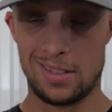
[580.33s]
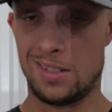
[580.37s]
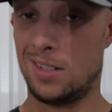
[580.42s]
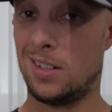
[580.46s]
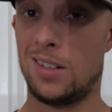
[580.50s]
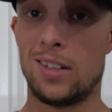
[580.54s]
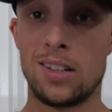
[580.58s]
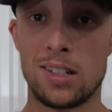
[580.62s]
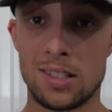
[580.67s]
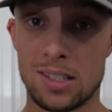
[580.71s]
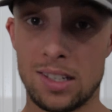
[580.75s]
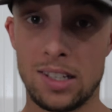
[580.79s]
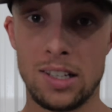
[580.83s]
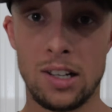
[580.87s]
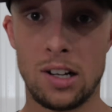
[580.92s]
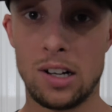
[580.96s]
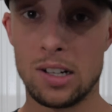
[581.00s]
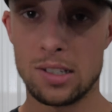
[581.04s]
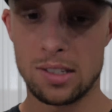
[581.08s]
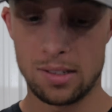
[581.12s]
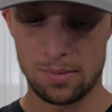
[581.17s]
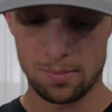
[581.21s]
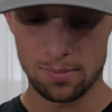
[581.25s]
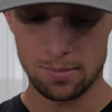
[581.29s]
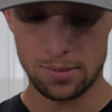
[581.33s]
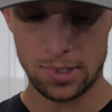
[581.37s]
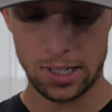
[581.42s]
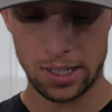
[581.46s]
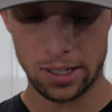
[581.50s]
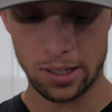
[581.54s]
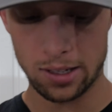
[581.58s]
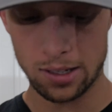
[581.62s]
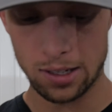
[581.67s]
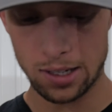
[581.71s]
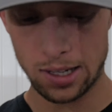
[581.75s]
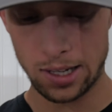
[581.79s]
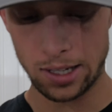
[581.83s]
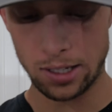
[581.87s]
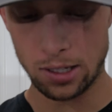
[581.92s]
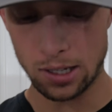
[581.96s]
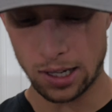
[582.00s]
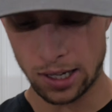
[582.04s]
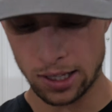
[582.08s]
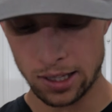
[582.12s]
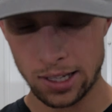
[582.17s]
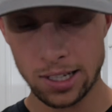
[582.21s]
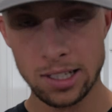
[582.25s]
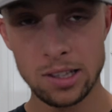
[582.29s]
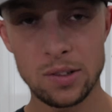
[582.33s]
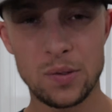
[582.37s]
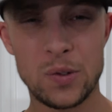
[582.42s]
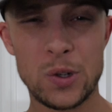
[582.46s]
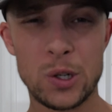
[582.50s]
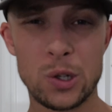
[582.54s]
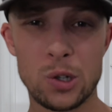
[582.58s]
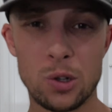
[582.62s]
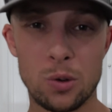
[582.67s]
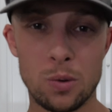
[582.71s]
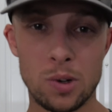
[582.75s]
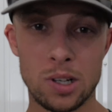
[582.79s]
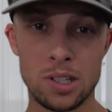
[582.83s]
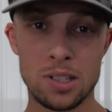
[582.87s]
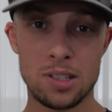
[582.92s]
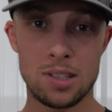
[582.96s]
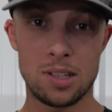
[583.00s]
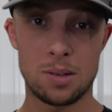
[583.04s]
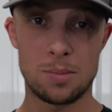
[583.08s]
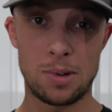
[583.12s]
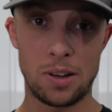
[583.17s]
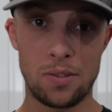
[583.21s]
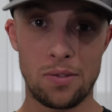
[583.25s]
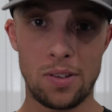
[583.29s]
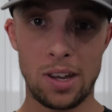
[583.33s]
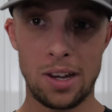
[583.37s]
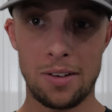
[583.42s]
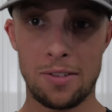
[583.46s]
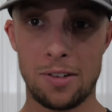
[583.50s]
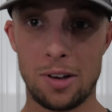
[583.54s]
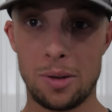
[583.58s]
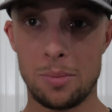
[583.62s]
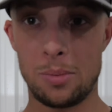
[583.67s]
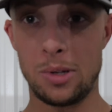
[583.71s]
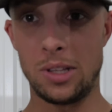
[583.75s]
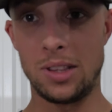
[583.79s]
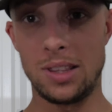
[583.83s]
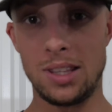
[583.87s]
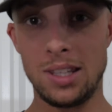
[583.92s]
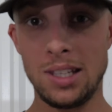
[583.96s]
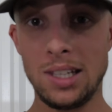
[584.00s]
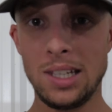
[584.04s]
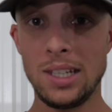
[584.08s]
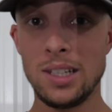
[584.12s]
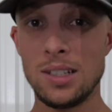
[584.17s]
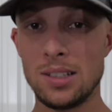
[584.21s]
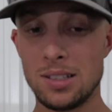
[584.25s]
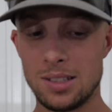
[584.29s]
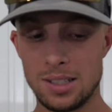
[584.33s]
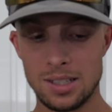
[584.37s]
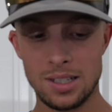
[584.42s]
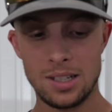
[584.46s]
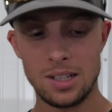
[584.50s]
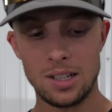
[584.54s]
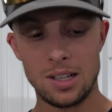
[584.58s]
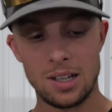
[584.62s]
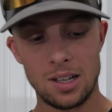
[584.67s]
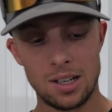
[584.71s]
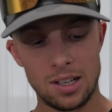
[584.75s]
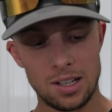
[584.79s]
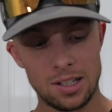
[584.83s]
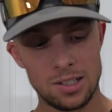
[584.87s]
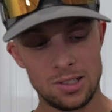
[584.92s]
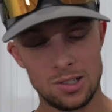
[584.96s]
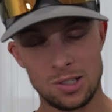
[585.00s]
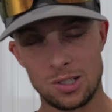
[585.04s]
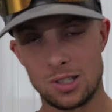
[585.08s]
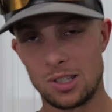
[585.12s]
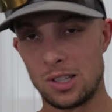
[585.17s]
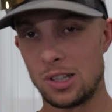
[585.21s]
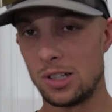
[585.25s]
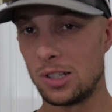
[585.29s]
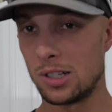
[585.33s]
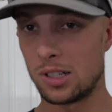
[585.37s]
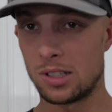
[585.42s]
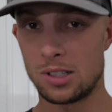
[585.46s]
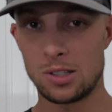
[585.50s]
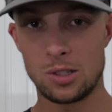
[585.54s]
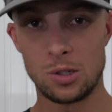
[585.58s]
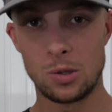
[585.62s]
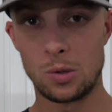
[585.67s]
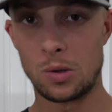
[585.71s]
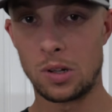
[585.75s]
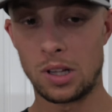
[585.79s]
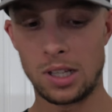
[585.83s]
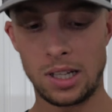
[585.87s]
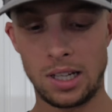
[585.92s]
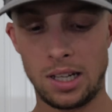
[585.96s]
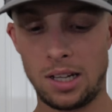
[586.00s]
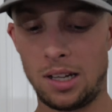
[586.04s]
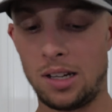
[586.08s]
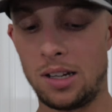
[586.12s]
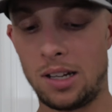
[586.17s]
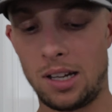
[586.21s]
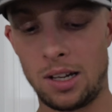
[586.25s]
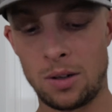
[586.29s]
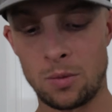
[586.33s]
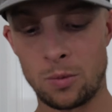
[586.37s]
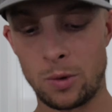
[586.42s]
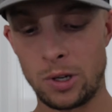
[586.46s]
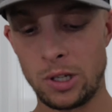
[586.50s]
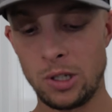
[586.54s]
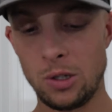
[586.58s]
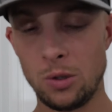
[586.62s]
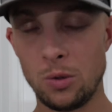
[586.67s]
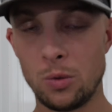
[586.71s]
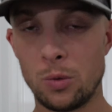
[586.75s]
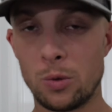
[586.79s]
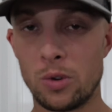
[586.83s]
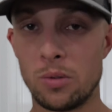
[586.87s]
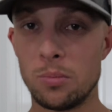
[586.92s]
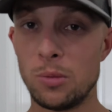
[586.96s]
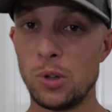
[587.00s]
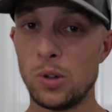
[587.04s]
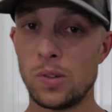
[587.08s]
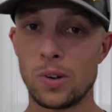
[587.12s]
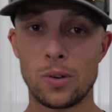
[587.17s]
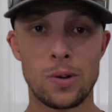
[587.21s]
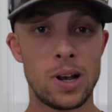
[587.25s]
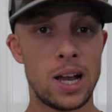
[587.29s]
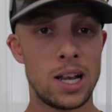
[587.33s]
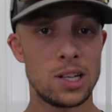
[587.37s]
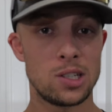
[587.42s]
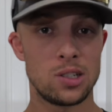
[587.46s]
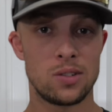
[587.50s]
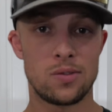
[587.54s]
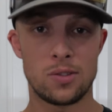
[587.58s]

honestly awesome. I like the vertical ones, they're my favorite, but these just look so clean. And when you remove a ratchet